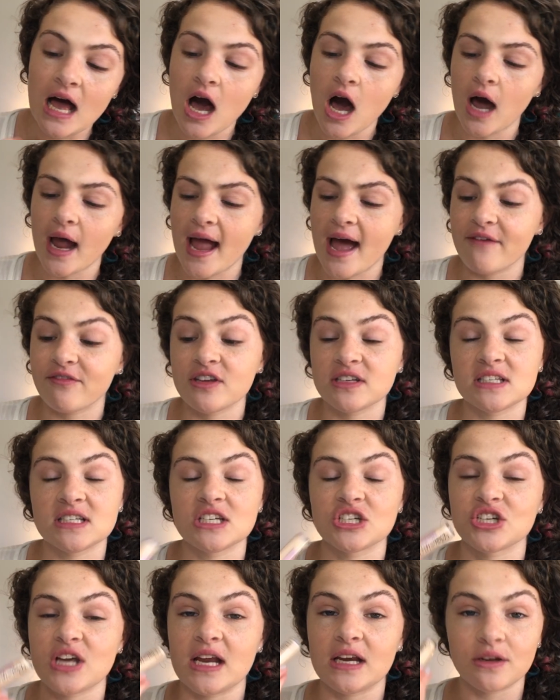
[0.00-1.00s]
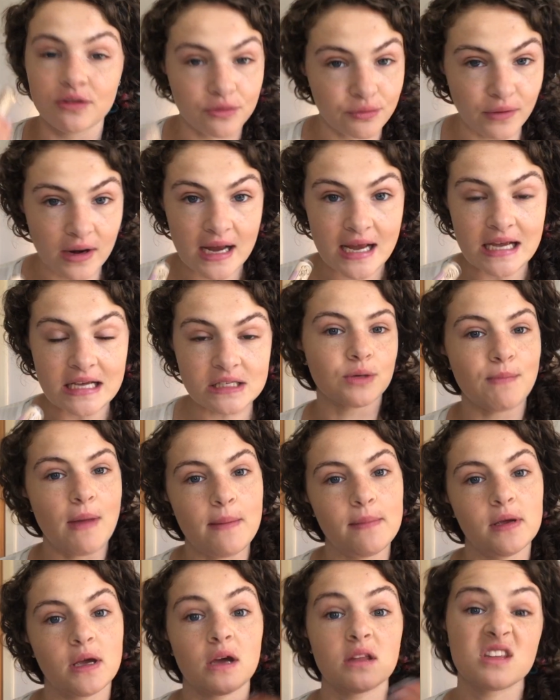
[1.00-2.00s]
I have this in a shade 3. So
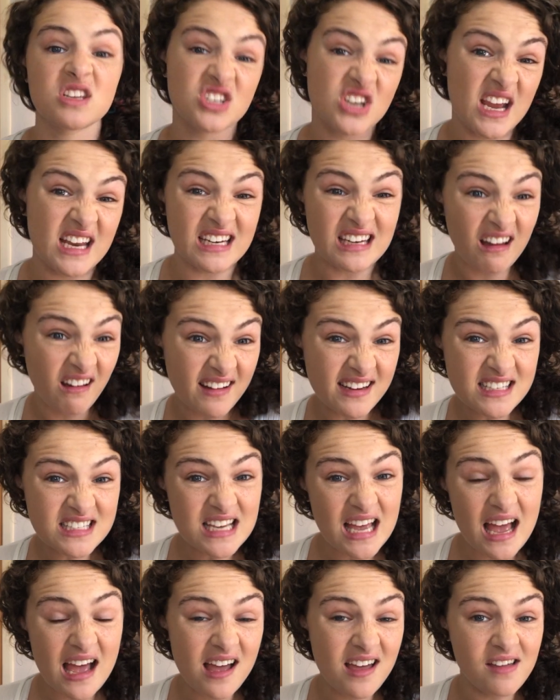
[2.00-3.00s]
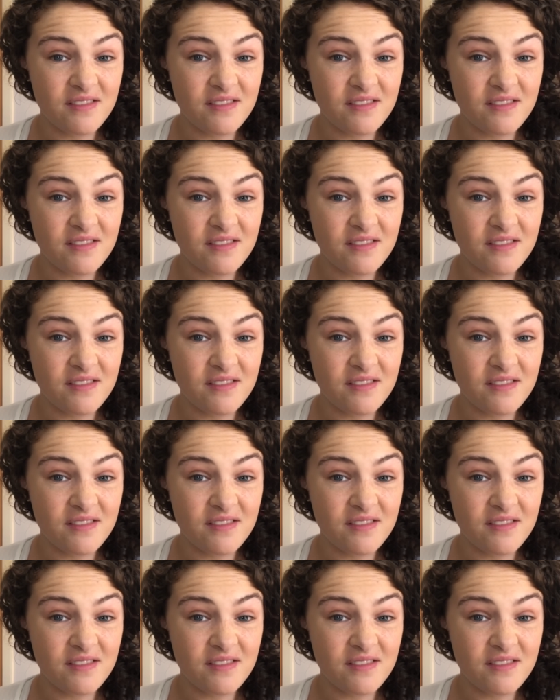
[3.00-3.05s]
maybe go the shade lighter